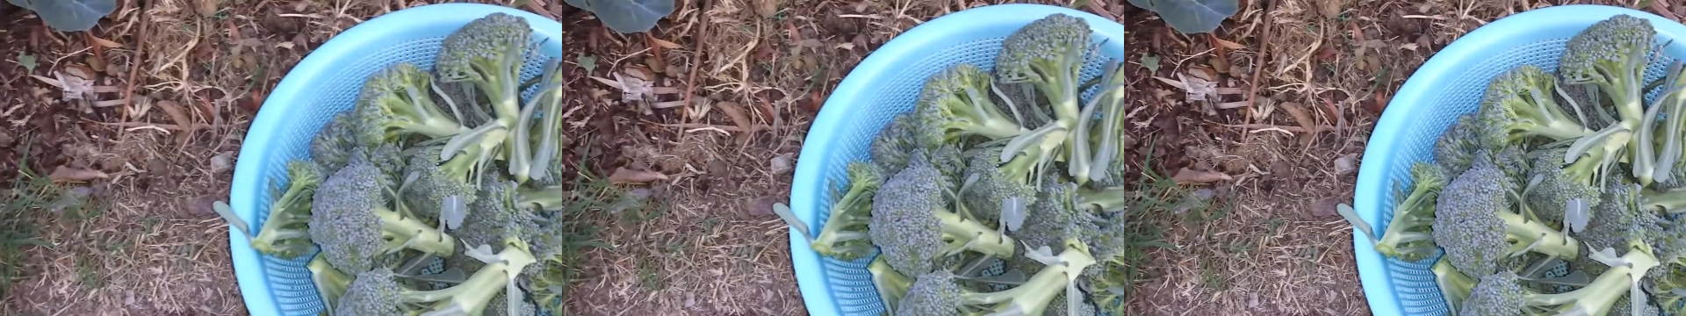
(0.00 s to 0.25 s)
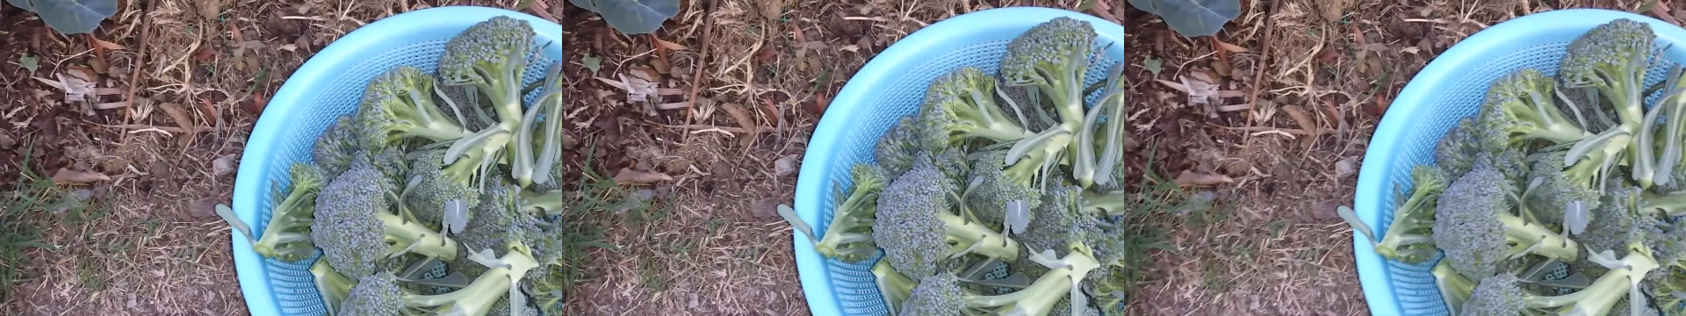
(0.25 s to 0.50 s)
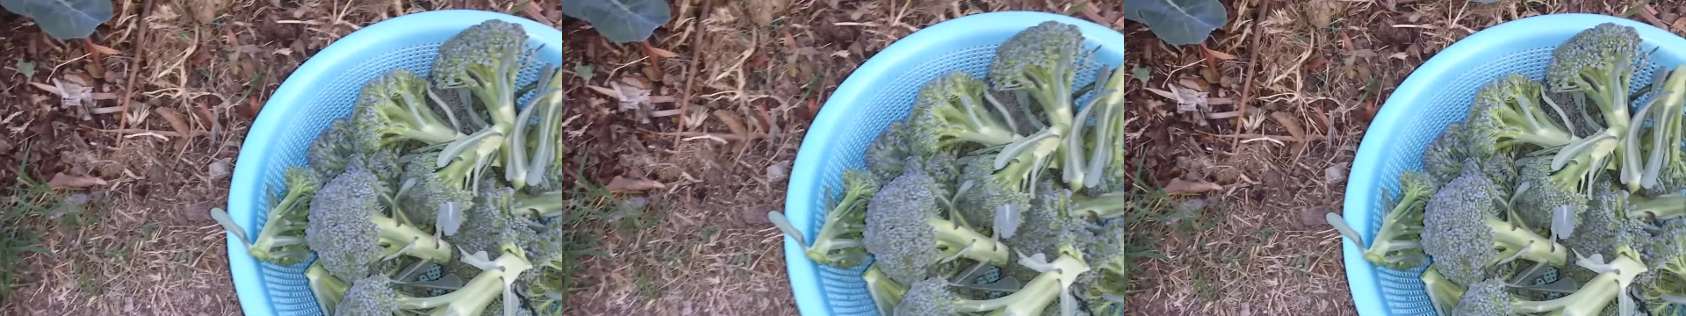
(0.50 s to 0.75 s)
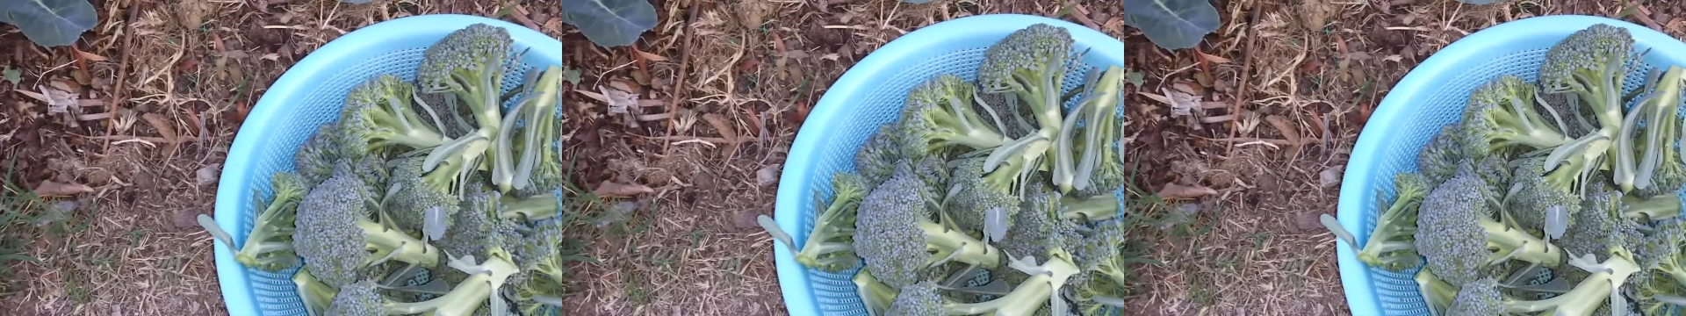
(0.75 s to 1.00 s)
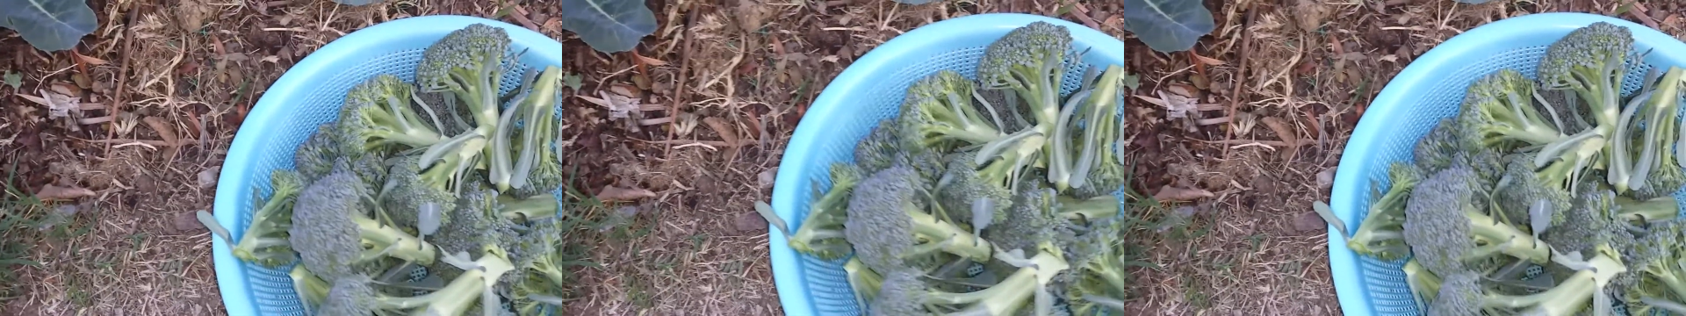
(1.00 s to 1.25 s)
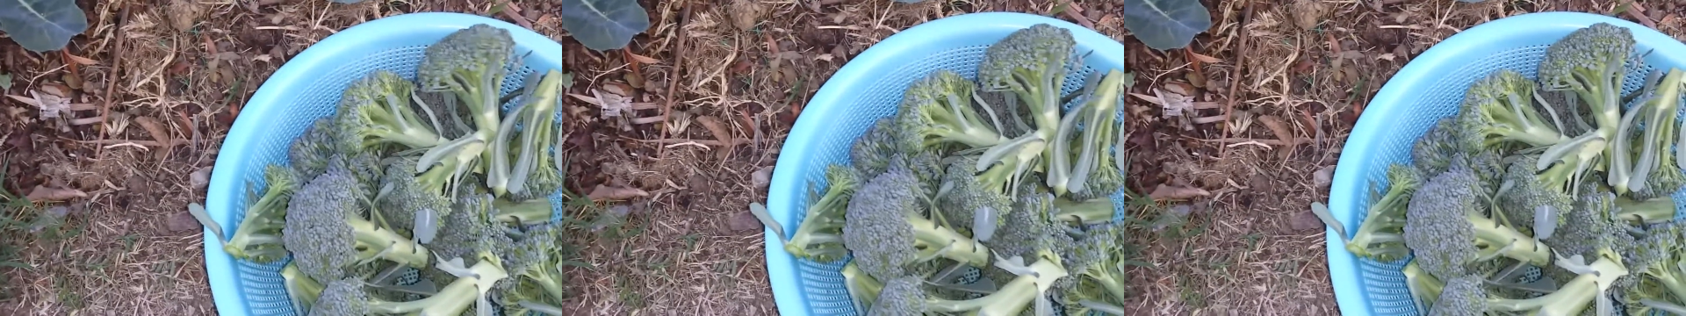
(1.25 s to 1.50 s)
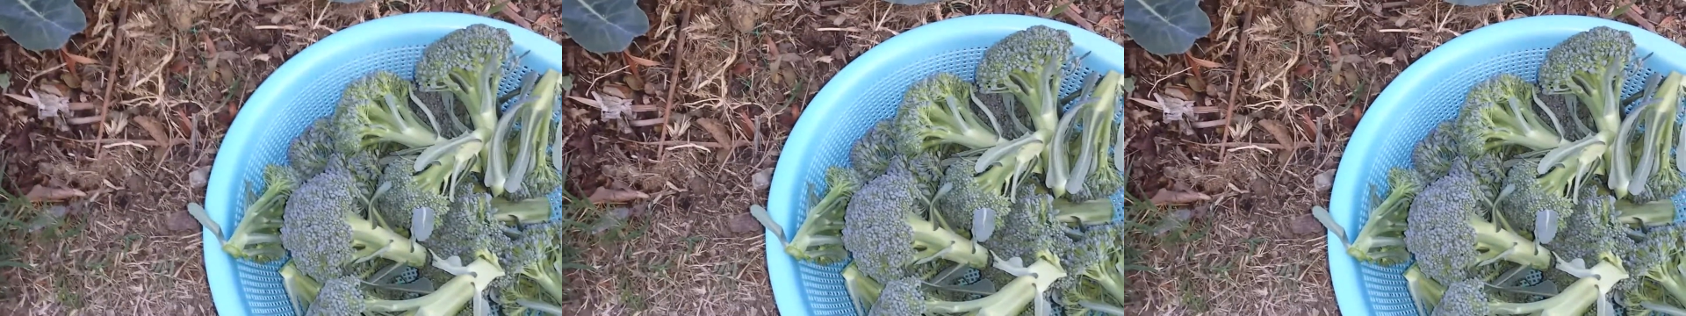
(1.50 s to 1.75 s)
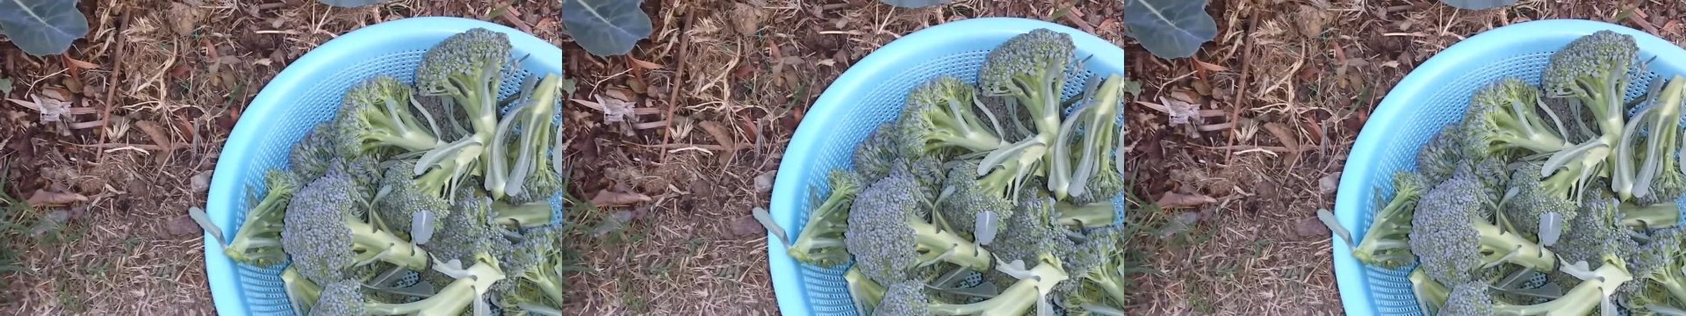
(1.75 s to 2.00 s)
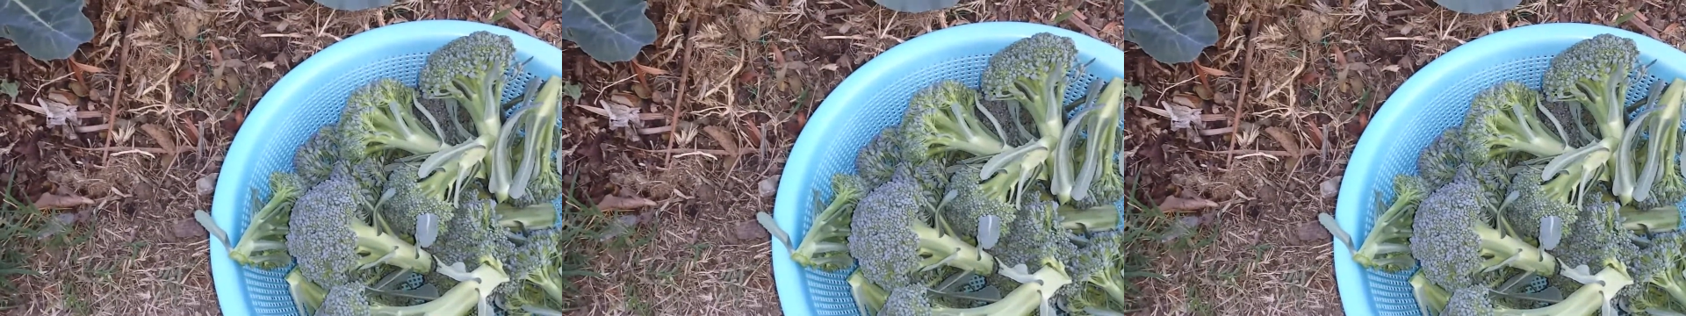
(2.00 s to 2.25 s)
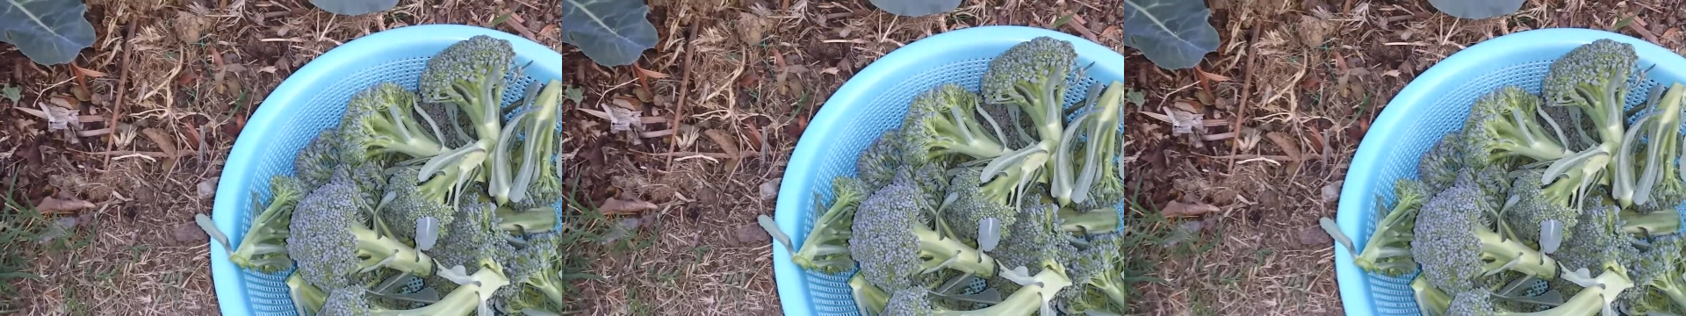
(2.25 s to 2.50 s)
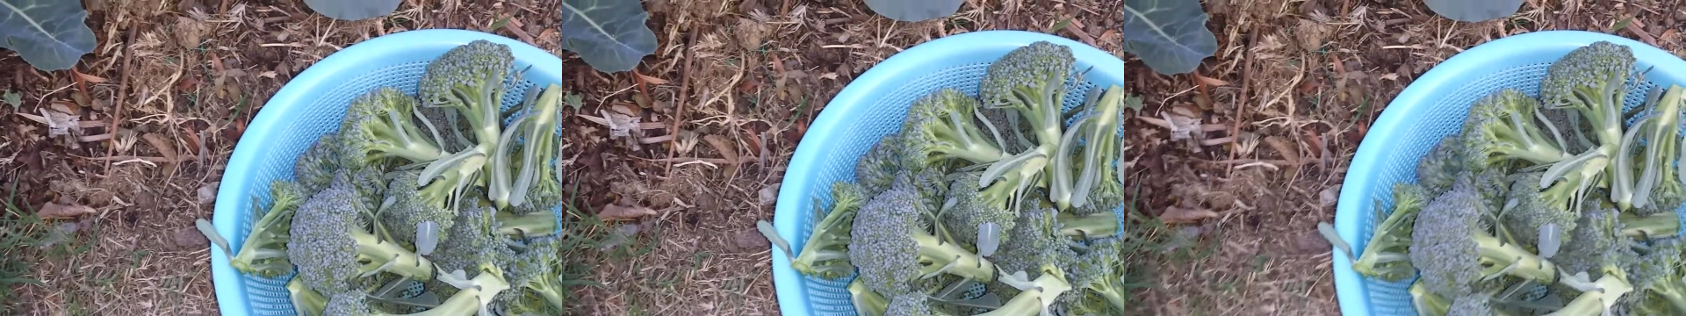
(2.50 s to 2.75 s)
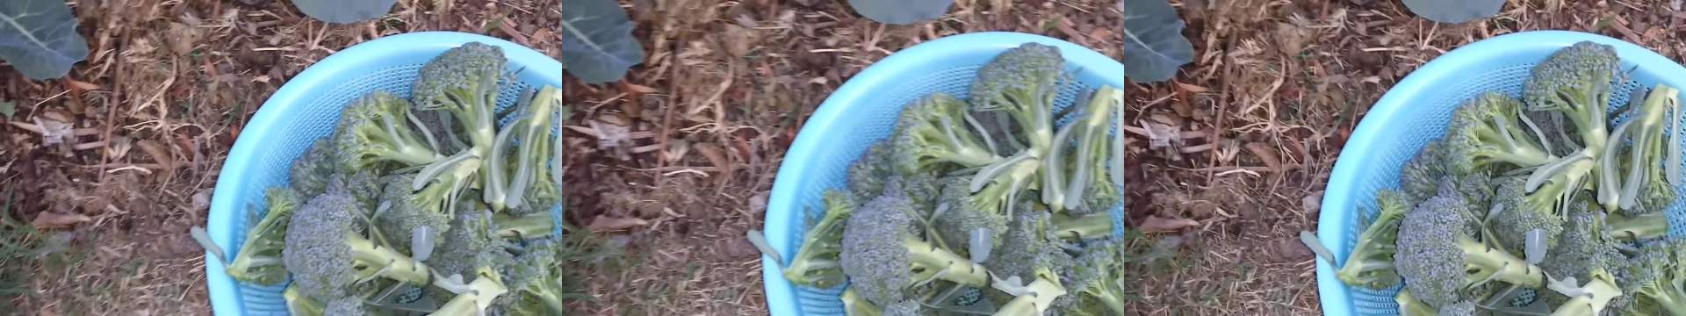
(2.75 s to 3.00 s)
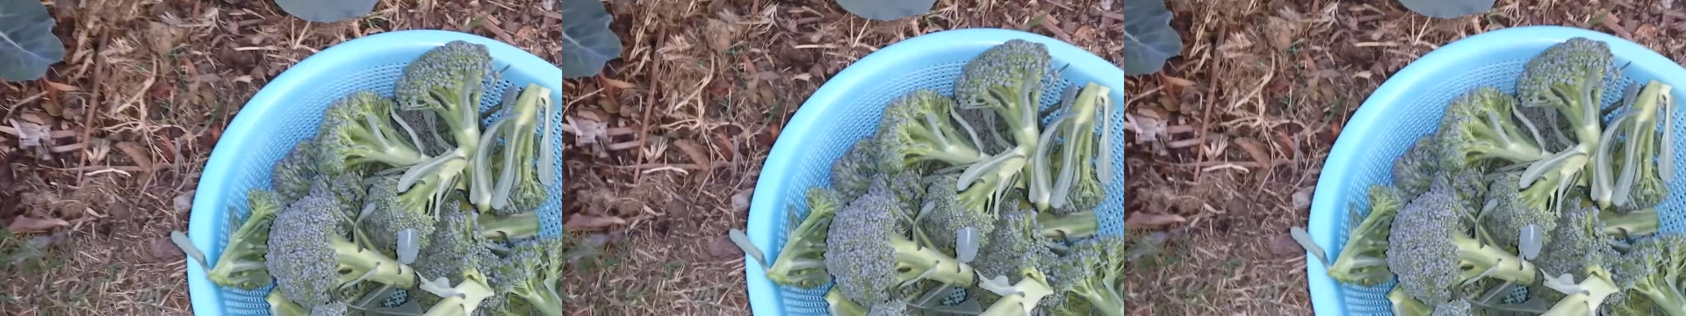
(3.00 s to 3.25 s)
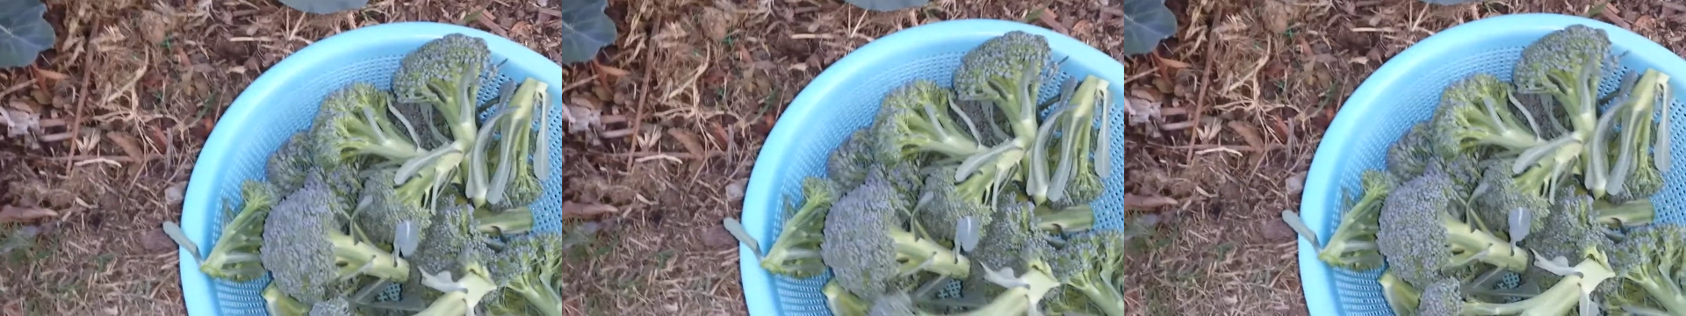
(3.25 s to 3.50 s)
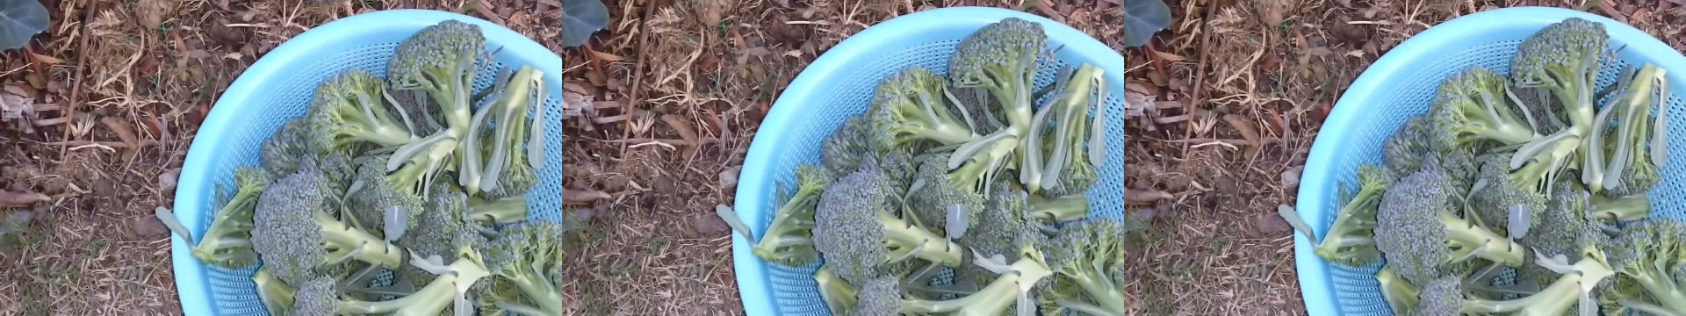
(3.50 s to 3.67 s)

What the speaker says: Nobody's mouth can be seen.